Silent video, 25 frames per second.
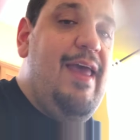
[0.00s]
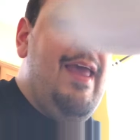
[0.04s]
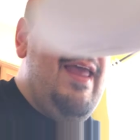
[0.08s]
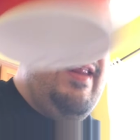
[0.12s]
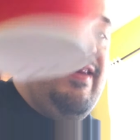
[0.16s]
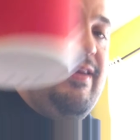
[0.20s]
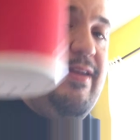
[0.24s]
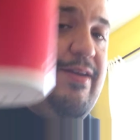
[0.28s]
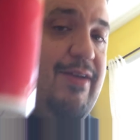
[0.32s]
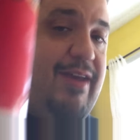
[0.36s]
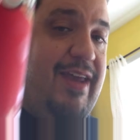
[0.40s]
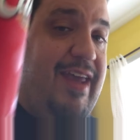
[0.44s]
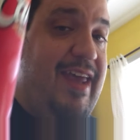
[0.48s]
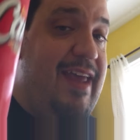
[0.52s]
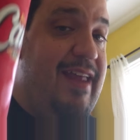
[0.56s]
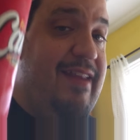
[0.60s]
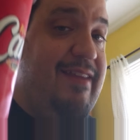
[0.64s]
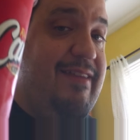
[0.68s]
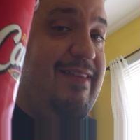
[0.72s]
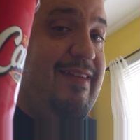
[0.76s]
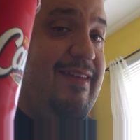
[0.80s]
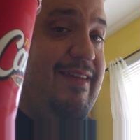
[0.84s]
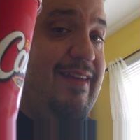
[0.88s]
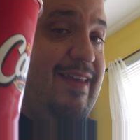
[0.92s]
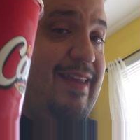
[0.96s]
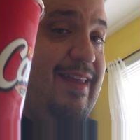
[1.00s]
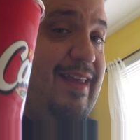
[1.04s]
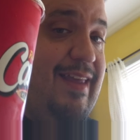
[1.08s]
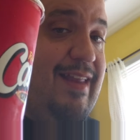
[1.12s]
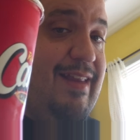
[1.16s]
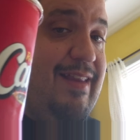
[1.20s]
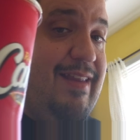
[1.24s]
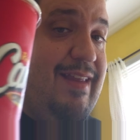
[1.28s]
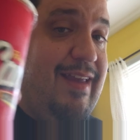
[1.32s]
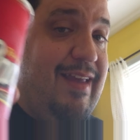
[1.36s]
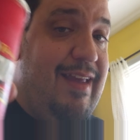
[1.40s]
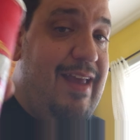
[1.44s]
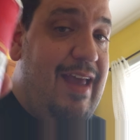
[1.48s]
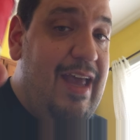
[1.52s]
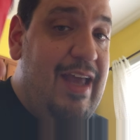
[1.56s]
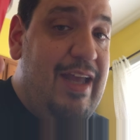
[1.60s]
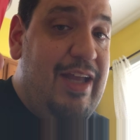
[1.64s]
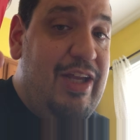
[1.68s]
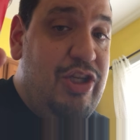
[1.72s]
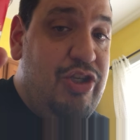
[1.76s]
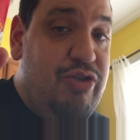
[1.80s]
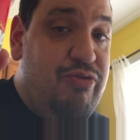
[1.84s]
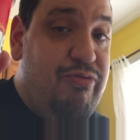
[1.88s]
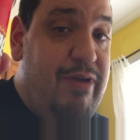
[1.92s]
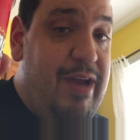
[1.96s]
And you get
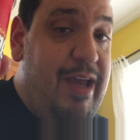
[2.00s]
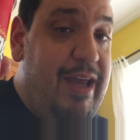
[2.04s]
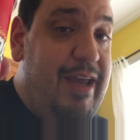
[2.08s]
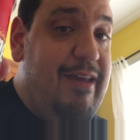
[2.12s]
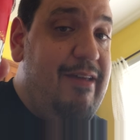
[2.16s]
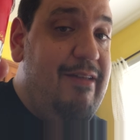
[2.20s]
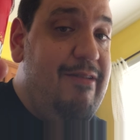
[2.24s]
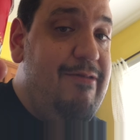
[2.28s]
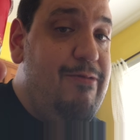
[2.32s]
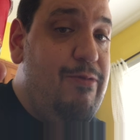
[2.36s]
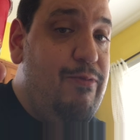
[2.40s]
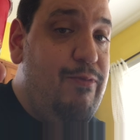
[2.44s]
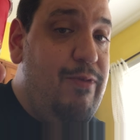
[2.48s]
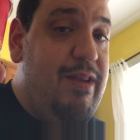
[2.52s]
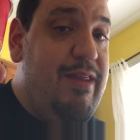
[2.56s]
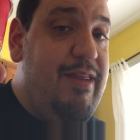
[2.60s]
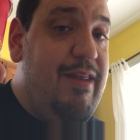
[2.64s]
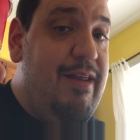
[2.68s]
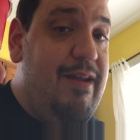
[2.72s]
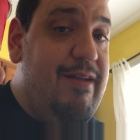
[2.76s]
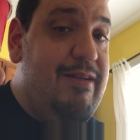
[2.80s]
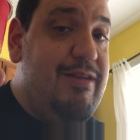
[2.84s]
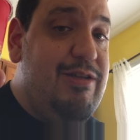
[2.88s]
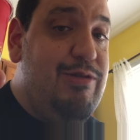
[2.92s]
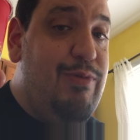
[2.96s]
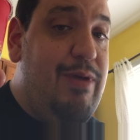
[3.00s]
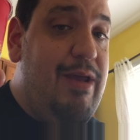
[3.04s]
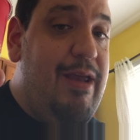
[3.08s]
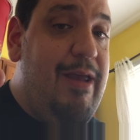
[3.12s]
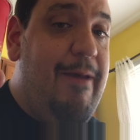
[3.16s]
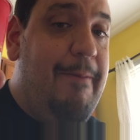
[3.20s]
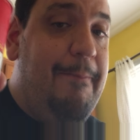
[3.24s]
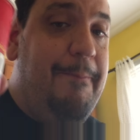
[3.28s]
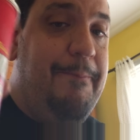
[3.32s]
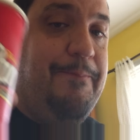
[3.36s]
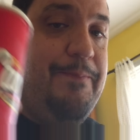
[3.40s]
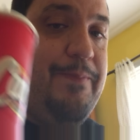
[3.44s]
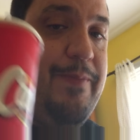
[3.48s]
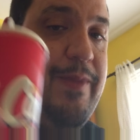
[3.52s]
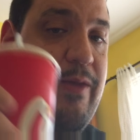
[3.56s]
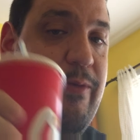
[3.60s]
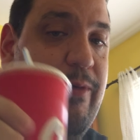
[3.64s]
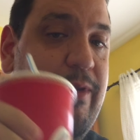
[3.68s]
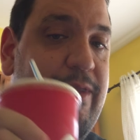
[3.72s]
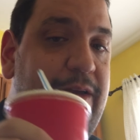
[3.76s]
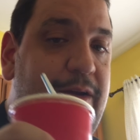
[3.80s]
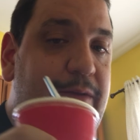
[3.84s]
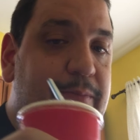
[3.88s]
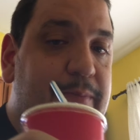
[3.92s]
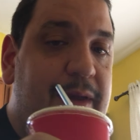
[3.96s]
a drink with it as well.
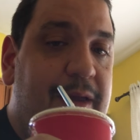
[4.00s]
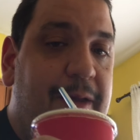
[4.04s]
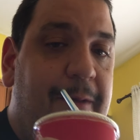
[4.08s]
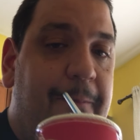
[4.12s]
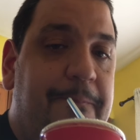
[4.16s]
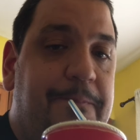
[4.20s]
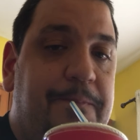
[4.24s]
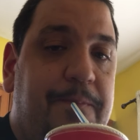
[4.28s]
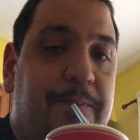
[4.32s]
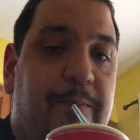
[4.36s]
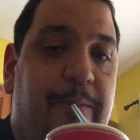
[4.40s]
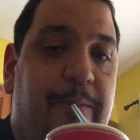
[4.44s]
With your meal.